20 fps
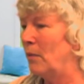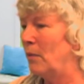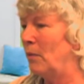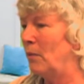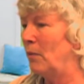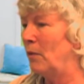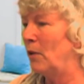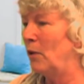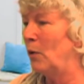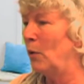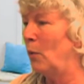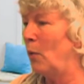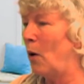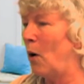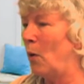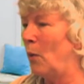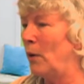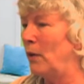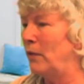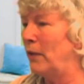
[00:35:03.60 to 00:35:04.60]
Lou
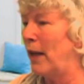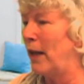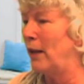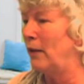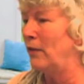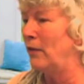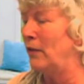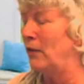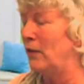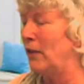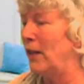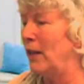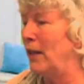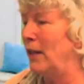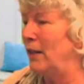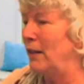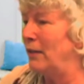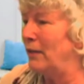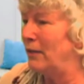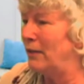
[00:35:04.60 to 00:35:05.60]
always has his
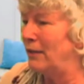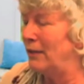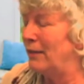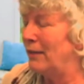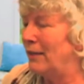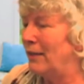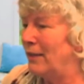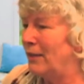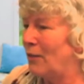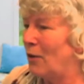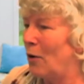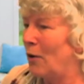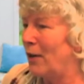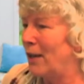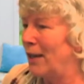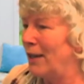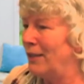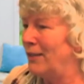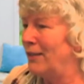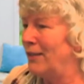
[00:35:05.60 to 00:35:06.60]
car
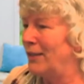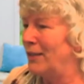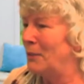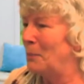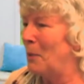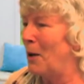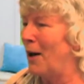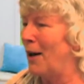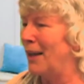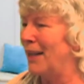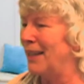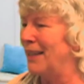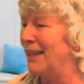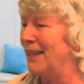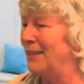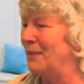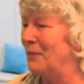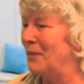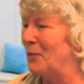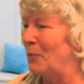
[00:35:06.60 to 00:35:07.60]
keys in his
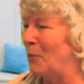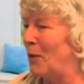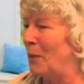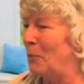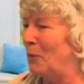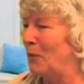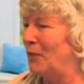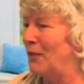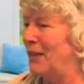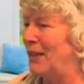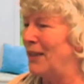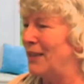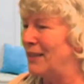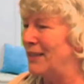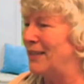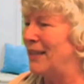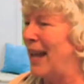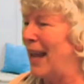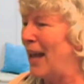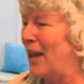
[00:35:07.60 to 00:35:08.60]
pocket to represent his
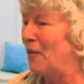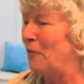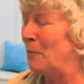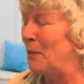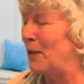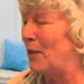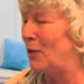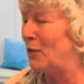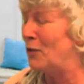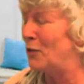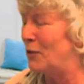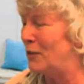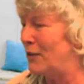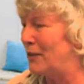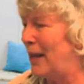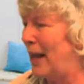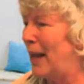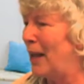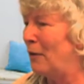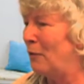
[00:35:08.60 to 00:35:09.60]
staff, because your
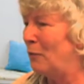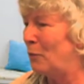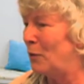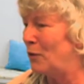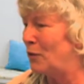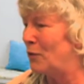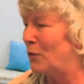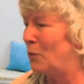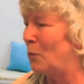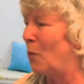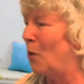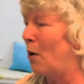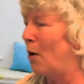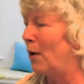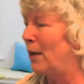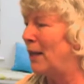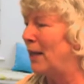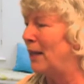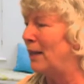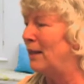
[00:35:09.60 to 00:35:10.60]
staff was your
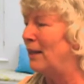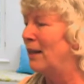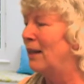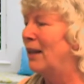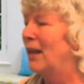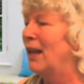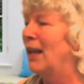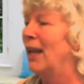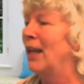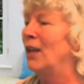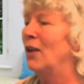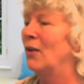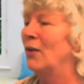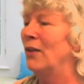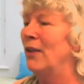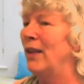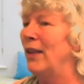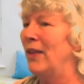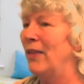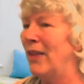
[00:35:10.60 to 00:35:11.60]
walking. You
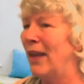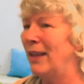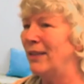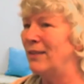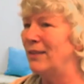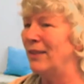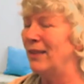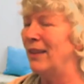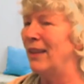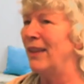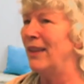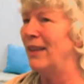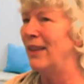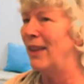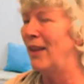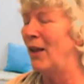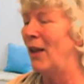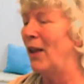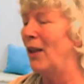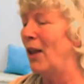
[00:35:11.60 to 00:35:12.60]
know, that's,
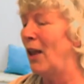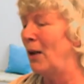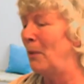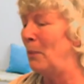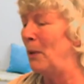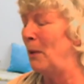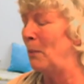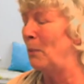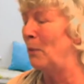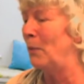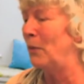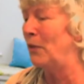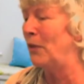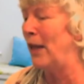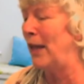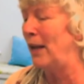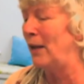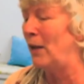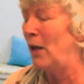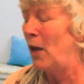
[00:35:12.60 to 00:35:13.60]
a lot of people
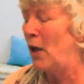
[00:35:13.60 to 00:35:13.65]
think